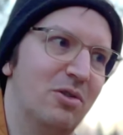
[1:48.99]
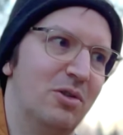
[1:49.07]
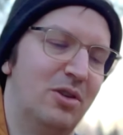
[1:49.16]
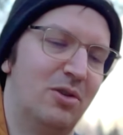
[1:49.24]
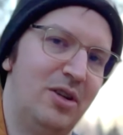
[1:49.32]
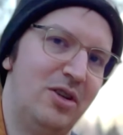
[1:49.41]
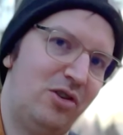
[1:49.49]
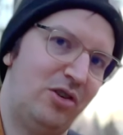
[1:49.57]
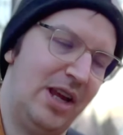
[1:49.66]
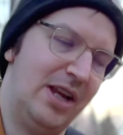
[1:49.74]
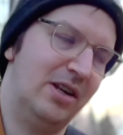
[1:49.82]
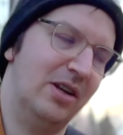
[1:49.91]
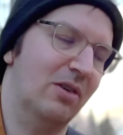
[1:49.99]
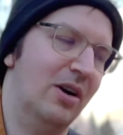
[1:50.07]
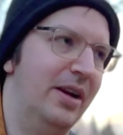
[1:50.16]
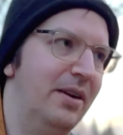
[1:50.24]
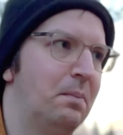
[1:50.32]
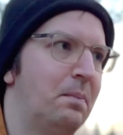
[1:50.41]
So the drone is shaking,
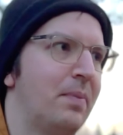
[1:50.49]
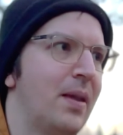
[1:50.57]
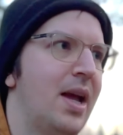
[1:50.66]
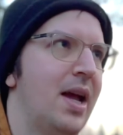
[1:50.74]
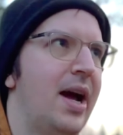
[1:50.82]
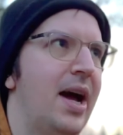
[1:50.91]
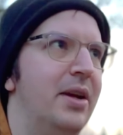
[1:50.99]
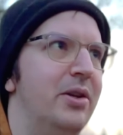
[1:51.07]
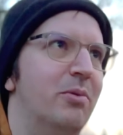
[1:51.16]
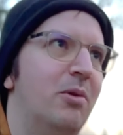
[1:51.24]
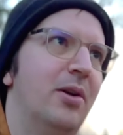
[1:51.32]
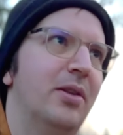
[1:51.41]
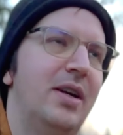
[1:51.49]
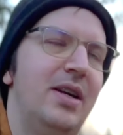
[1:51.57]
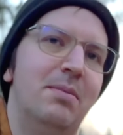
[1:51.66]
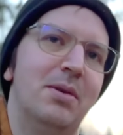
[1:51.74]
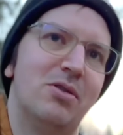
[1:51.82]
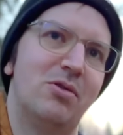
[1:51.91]
right? And you want the
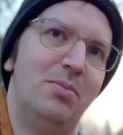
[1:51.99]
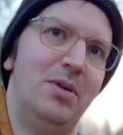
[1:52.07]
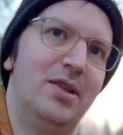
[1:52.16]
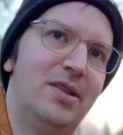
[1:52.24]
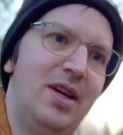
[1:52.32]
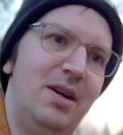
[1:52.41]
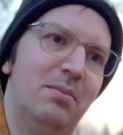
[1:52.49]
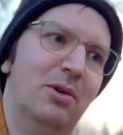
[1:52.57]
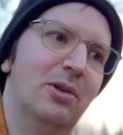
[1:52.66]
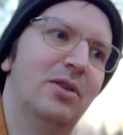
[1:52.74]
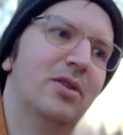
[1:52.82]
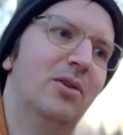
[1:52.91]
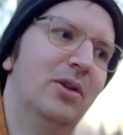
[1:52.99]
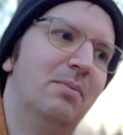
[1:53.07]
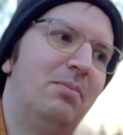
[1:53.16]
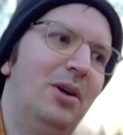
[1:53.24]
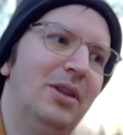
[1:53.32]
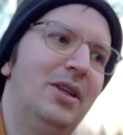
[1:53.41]
image to be stable. So the
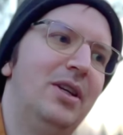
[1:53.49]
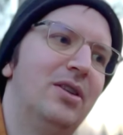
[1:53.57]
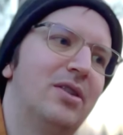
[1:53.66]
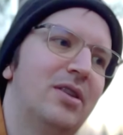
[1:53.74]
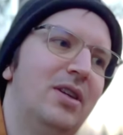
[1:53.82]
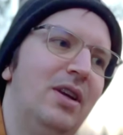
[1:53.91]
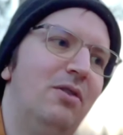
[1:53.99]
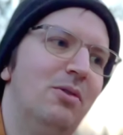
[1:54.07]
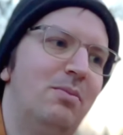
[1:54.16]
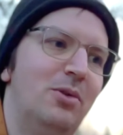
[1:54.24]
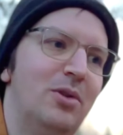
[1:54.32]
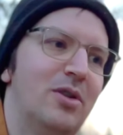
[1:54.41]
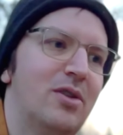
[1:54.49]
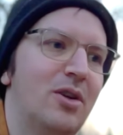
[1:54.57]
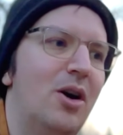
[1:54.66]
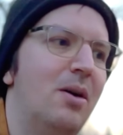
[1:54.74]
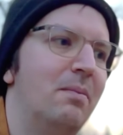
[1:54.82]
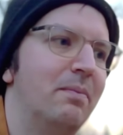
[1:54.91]
point is, if you put
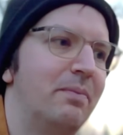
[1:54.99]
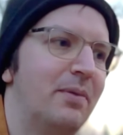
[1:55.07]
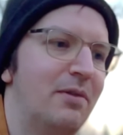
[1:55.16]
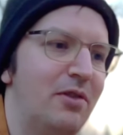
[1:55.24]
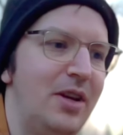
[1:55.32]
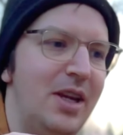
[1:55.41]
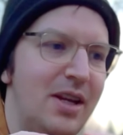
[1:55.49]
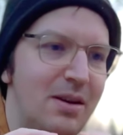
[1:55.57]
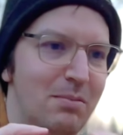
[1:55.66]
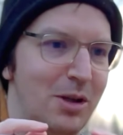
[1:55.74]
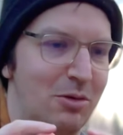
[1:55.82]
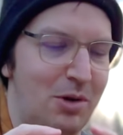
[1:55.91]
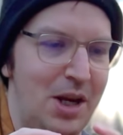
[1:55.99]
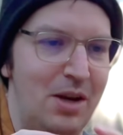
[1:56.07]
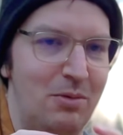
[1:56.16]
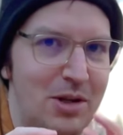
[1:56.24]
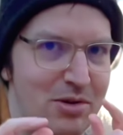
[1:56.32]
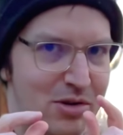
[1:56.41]
some thing in
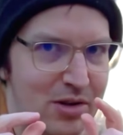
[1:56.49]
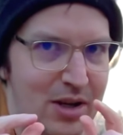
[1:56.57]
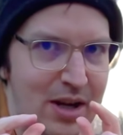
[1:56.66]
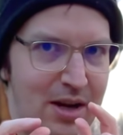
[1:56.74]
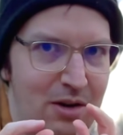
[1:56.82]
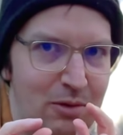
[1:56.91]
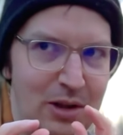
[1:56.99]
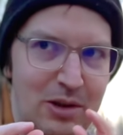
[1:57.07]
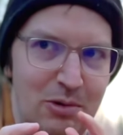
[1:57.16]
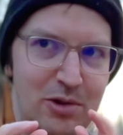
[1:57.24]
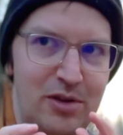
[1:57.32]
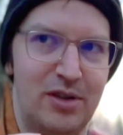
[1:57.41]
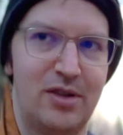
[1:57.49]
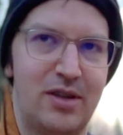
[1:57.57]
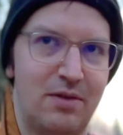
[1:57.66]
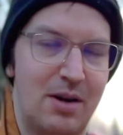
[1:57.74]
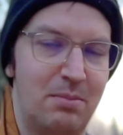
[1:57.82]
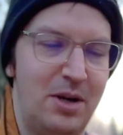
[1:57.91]
between, which reduces
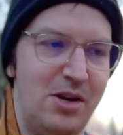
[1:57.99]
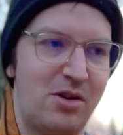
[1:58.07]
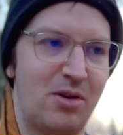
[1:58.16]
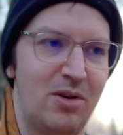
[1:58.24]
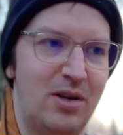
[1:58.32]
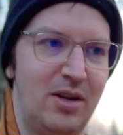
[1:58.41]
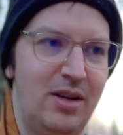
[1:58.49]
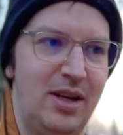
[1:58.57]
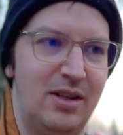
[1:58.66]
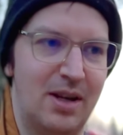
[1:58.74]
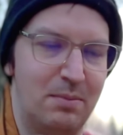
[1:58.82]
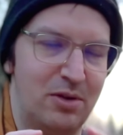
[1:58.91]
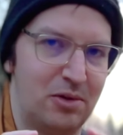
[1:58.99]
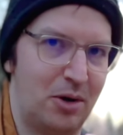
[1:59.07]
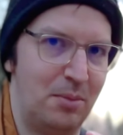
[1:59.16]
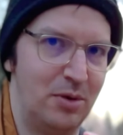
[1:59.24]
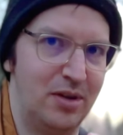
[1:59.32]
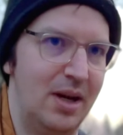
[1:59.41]
the vibration, it
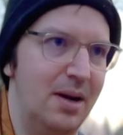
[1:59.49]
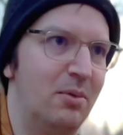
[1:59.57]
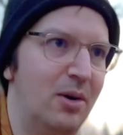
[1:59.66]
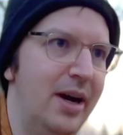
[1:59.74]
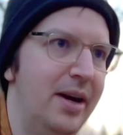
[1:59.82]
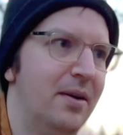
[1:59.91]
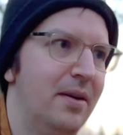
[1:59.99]
absorbs them, right?